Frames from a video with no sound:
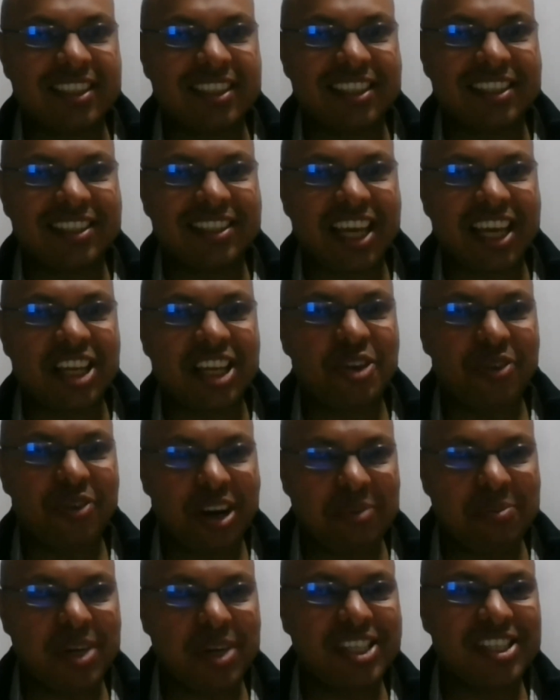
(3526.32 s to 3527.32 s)
thank you
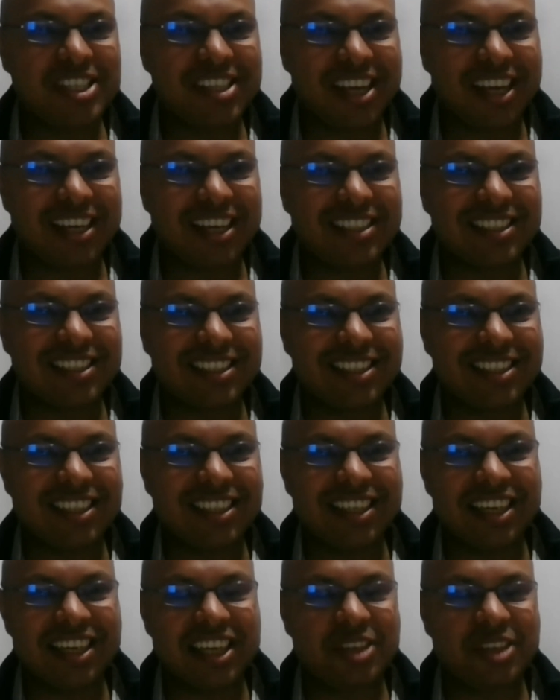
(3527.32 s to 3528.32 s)
very much, and
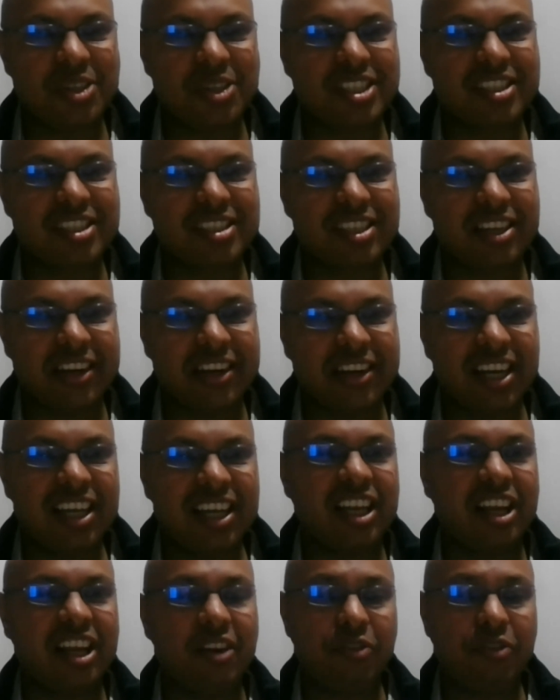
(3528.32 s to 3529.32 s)
it was really
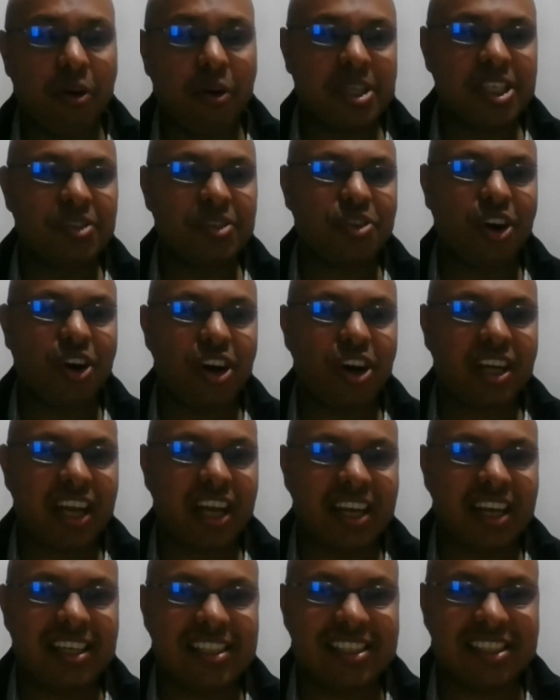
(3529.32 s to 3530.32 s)
an informative talk
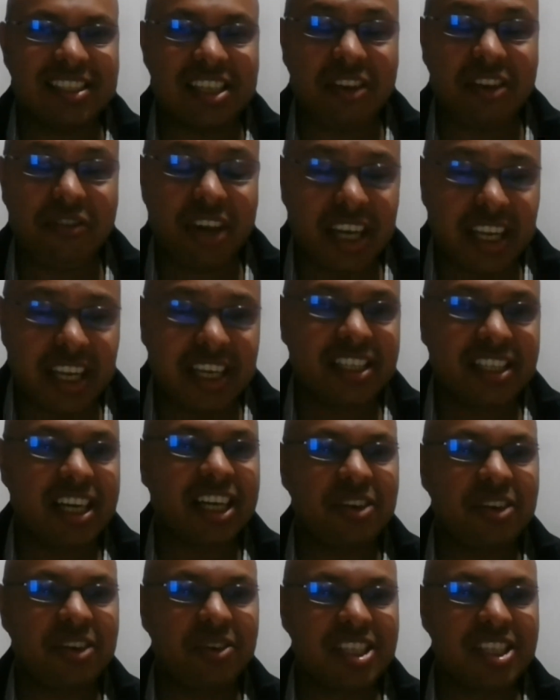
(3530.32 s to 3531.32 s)
and a very
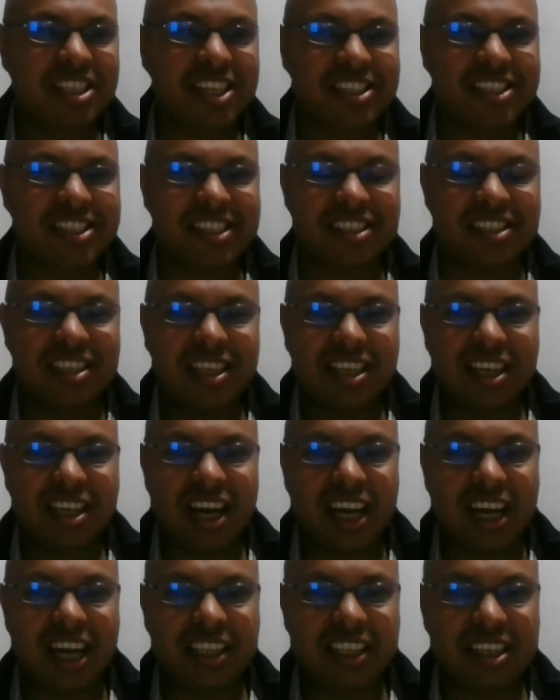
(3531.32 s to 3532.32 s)
interactive discussion.
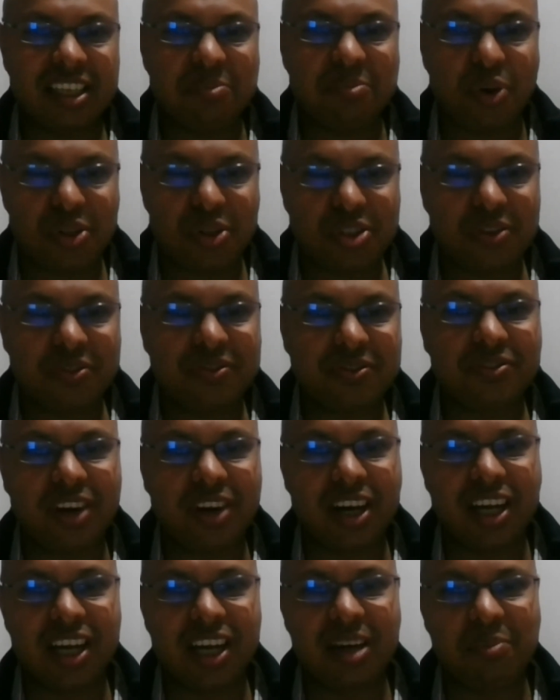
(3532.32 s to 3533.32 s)
I think most of
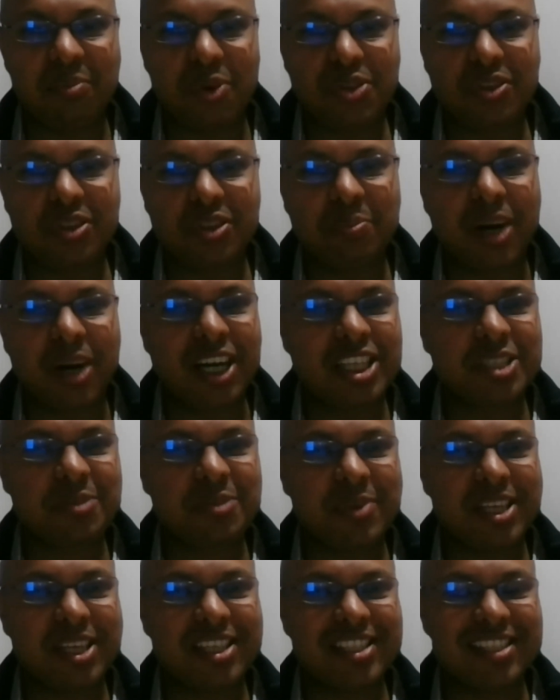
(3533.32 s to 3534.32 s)
the
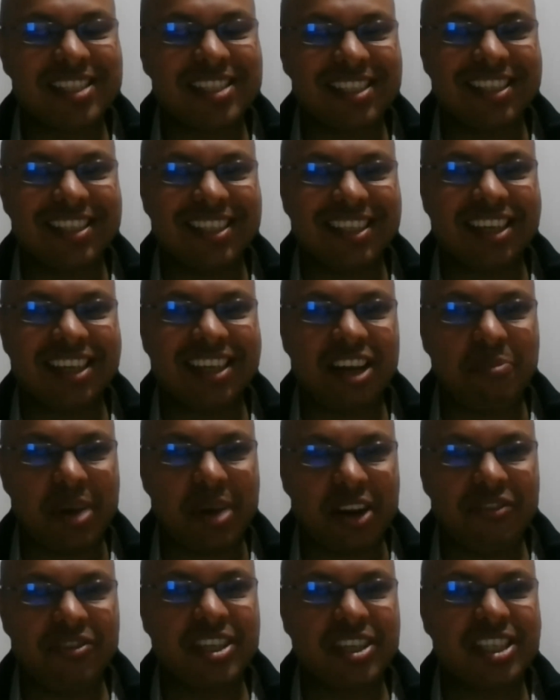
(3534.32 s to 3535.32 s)
participants have
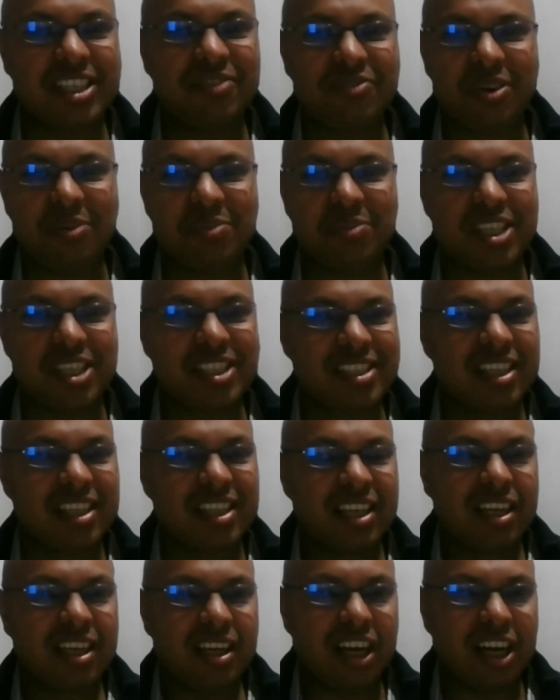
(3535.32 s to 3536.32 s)
benefited from this
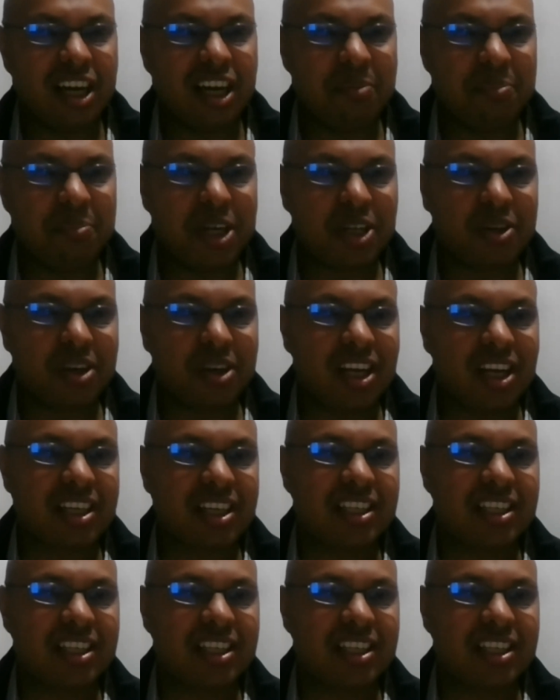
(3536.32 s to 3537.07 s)
particular